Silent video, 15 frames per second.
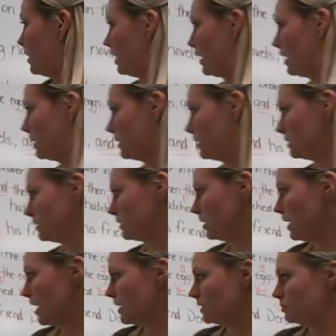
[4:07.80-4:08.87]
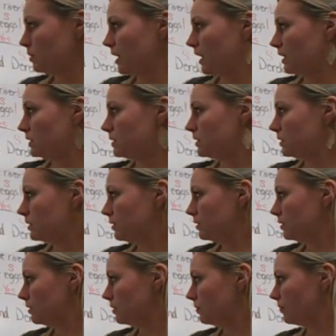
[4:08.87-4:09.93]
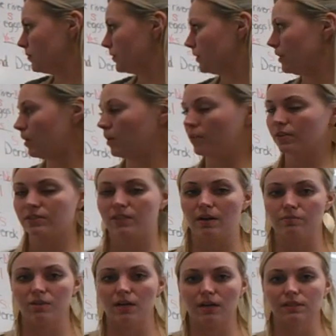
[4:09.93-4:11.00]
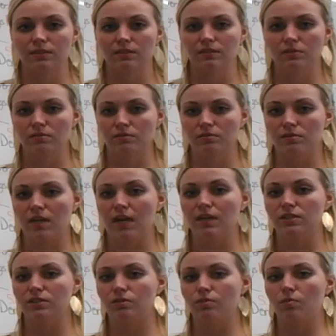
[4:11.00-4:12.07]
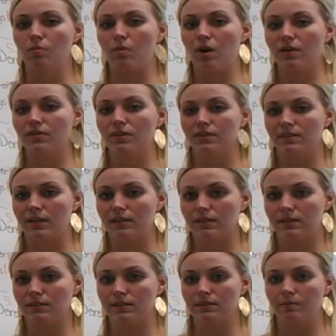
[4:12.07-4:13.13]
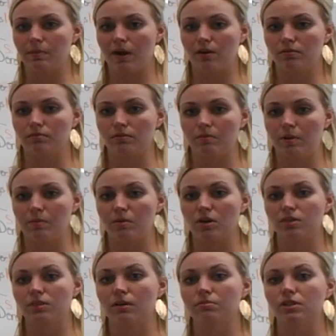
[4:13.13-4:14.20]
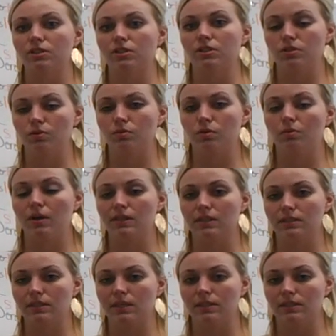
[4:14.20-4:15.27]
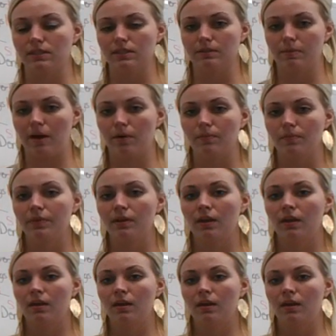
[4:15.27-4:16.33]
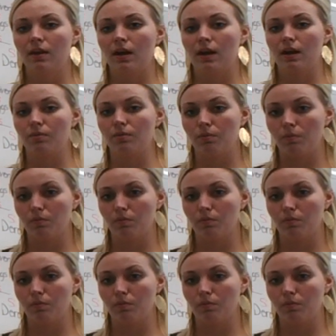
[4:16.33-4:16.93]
and his classmates are the subjects. That is what the sentence is about. Remember, our subject is who or what the sentence is about. And